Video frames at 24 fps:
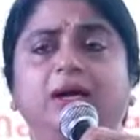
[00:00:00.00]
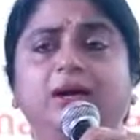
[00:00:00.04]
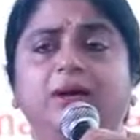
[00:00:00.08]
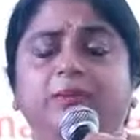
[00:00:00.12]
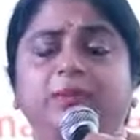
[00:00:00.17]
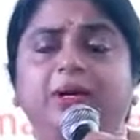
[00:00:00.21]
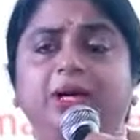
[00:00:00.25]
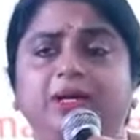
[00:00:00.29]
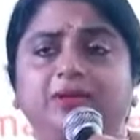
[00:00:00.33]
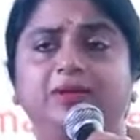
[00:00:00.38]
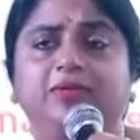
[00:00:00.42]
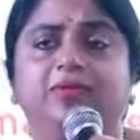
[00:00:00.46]

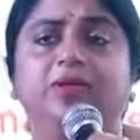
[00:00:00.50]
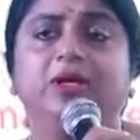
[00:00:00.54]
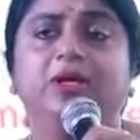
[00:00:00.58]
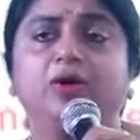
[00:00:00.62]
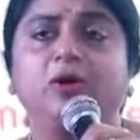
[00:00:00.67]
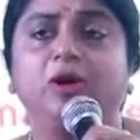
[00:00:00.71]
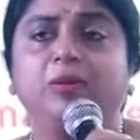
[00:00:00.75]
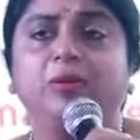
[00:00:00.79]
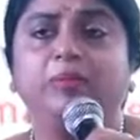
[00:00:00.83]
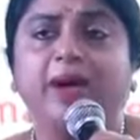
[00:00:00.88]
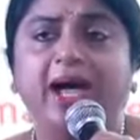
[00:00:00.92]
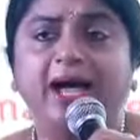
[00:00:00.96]
but we are
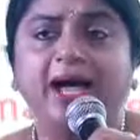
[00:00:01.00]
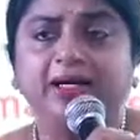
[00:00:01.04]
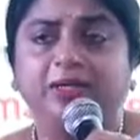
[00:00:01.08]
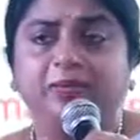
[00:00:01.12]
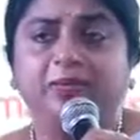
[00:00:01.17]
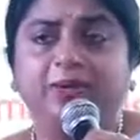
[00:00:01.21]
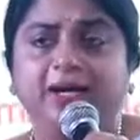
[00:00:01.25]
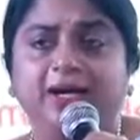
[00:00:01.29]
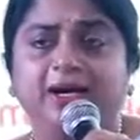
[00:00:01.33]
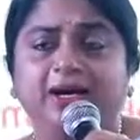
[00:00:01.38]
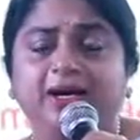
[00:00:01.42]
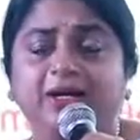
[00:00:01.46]
not backed
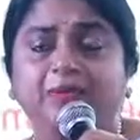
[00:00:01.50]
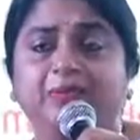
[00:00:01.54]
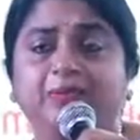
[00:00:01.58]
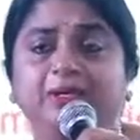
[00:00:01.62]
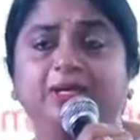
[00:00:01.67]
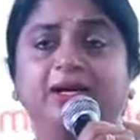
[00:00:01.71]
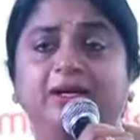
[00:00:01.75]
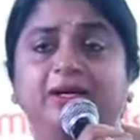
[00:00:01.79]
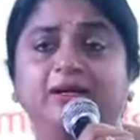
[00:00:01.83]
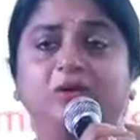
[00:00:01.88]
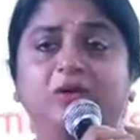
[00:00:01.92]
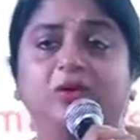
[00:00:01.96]
by
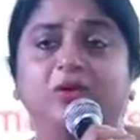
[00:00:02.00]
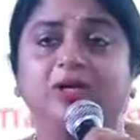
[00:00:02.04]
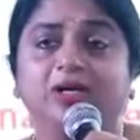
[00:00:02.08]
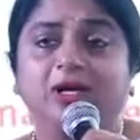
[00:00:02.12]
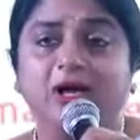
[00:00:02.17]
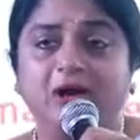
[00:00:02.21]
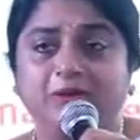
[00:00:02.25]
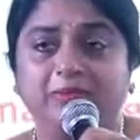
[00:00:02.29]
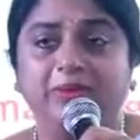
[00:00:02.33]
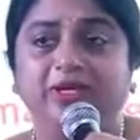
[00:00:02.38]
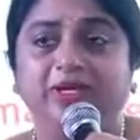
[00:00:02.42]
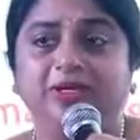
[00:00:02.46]
RBI or
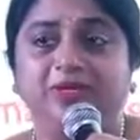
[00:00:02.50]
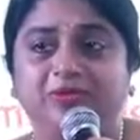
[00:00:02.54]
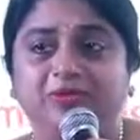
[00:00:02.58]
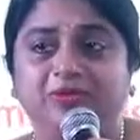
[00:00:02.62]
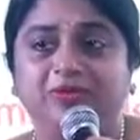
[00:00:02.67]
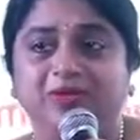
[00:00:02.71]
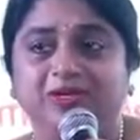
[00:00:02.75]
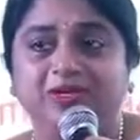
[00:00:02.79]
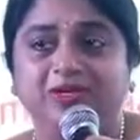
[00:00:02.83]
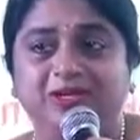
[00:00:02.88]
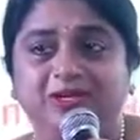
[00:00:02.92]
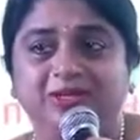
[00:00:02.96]
Government of
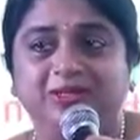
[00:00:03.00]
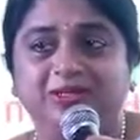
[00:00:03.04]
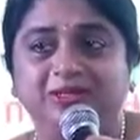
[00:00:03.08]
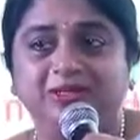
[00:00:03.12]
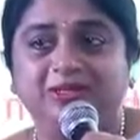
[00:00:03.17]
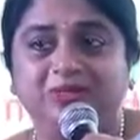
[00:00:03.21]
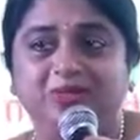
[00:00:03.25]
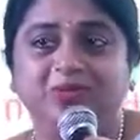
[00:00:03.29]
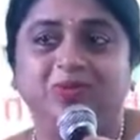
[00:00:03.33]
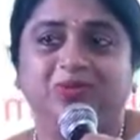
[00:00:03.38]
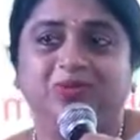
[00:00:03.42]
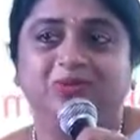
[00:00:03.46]
India,
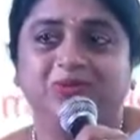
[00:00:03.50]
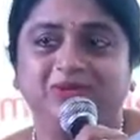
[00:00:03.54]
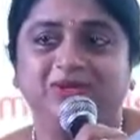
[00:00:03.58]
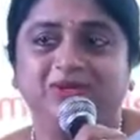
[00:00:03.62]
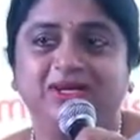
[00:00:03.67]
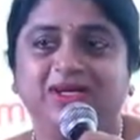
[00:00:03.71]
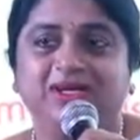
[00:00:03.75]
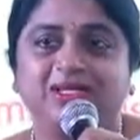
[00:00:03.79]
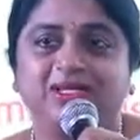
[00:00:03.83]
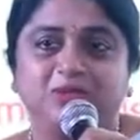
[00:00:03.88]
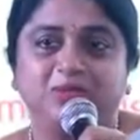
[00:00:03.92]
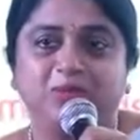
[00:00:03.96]
so we
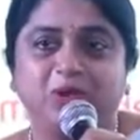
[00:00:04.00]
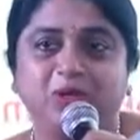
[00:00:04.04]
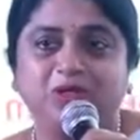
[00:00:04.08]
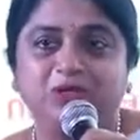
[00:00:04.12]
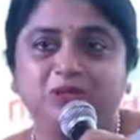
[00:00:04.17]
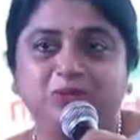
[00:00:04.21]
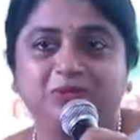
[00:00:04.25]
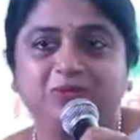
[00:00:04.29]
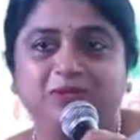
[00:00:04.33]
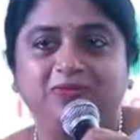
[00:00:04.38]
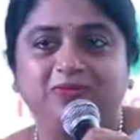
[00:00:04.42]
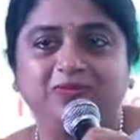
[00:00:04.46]
are
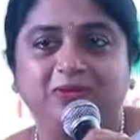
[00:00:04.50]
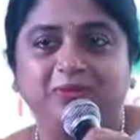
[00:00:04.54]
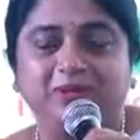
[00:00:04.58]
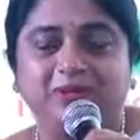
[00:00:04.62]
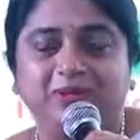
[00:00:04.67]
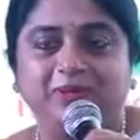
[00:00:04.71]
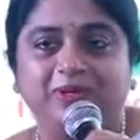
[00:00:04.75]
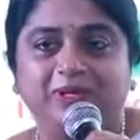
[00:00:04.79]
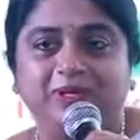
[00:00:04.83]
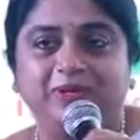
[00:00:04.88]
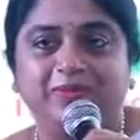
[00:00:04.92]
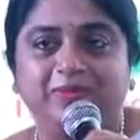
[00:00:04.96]
responsible for
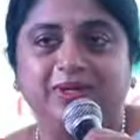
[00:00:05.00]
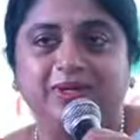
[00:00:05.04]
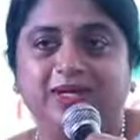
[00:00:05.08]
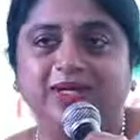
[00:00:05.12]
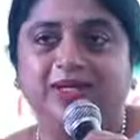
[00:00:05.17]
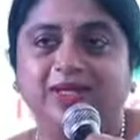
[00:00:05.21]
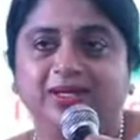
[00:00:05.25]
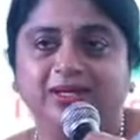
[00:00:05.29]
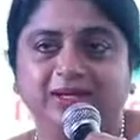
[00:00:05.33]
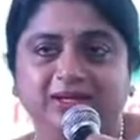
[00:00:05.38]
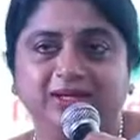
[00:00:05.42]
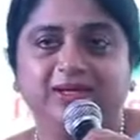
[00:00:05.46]
public
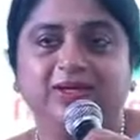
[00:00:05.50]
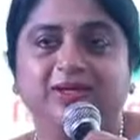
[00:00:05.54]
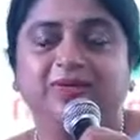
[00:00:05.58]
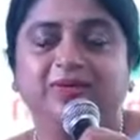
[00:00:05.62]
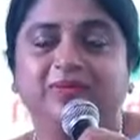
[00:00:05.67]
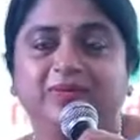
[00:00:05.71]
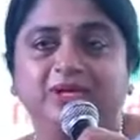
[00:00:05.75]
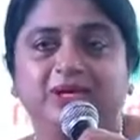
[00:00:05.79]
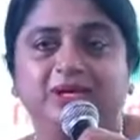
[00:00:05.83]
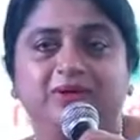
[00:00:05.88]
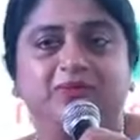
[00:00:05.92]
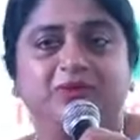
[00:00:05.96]
money.
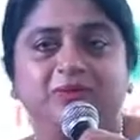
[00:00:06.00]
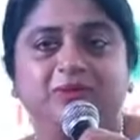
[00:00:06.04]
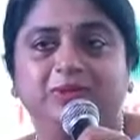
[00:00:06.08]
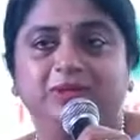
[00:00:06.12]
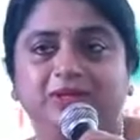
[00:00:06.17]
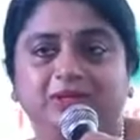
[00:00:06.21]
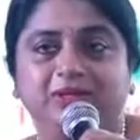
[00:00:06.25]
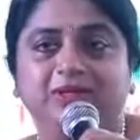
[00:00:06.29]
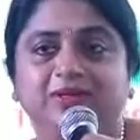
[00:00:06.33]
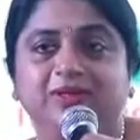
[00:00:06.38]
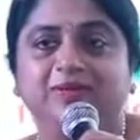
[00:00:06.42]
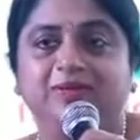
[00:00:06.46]
We have to
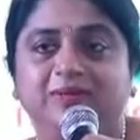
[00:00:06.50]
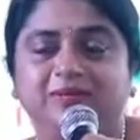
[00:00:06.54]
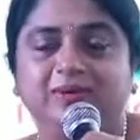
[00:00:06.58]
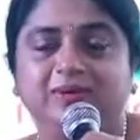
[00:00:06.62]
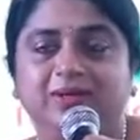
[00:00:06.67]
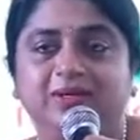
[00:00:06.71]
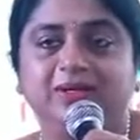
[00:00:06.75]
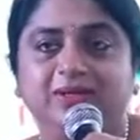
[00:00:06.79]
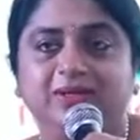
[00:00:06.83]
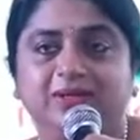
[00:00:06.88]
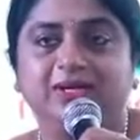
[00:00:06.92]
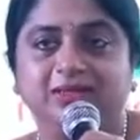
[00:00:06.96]
be
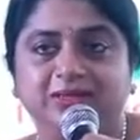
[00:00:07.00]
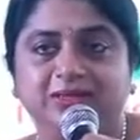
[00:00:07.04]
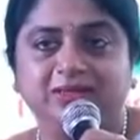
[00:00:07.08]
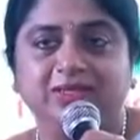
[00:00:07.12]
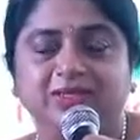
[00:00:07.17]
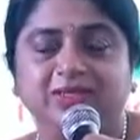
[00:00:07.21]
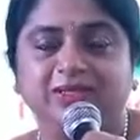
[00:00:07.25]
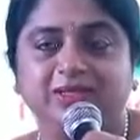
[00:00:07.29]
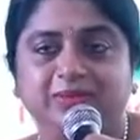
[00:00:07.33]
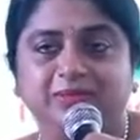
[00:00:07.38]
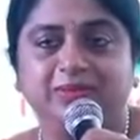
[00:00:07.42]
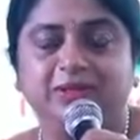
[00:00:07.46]
uh,
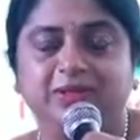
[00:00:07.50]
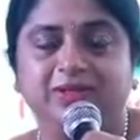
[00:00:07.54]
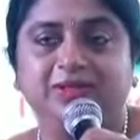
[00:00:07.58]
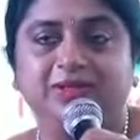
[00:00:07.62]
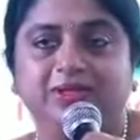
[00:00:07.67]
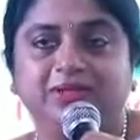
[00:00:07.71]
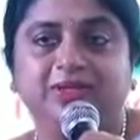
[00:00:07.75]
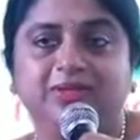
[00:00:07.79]
concerned about it.